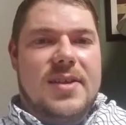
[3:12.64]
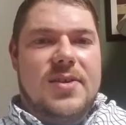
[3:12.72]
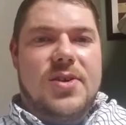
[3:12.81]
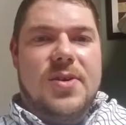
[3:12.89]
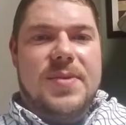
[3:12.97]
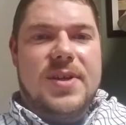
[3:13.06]

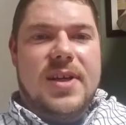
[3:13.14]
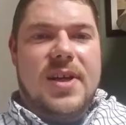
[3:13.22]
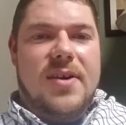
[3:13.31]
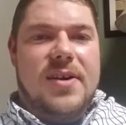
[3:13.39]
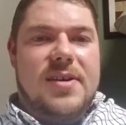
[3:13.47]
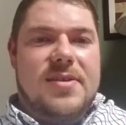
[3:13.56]
European
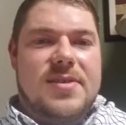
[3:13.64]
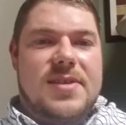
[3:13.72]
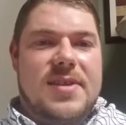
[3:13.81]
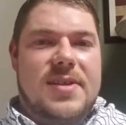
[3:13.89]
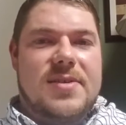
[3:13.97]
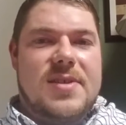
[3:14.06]

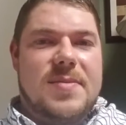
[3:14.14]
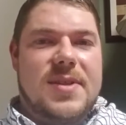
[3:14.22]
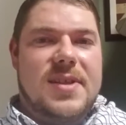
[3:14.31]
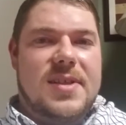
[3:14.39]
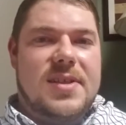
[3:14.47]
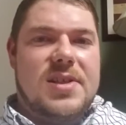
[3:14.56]
carriers, some of
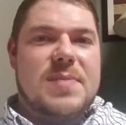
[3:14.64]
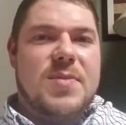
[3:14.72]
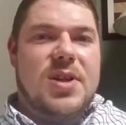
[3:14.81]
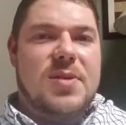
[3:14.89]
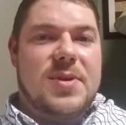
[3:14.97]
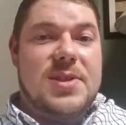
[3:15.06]
the
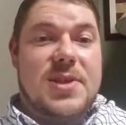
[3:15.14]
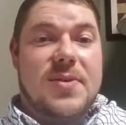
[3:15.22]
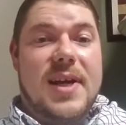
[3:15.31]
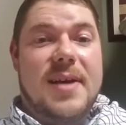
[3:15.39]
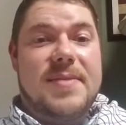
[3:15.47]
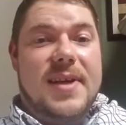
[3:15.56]
smaller ones
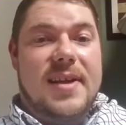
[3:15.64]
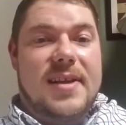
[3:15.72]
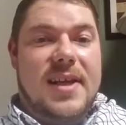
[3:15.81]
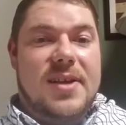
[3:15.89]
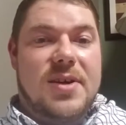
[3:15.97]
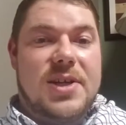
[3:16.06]
don't have
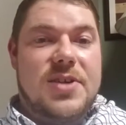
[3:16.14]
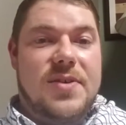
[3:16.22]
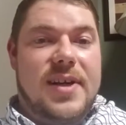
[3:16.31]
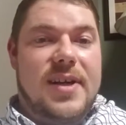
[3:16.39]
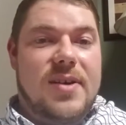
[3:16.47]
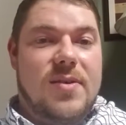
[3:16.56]
that luxury